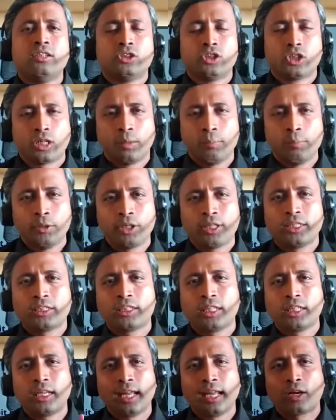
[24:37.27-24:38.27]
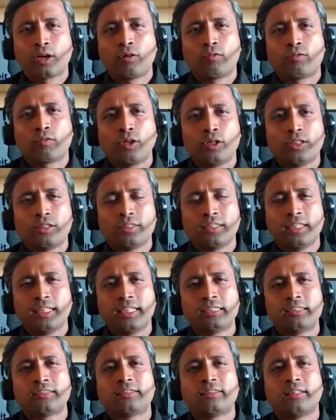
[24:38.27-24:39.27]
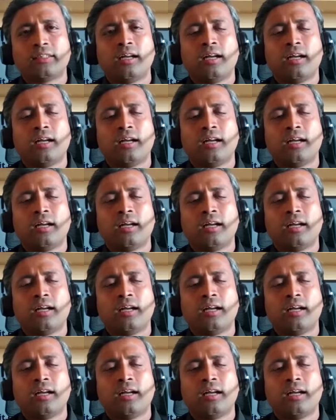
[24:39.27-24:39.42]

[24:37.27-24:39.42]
So communication, lack of confidence,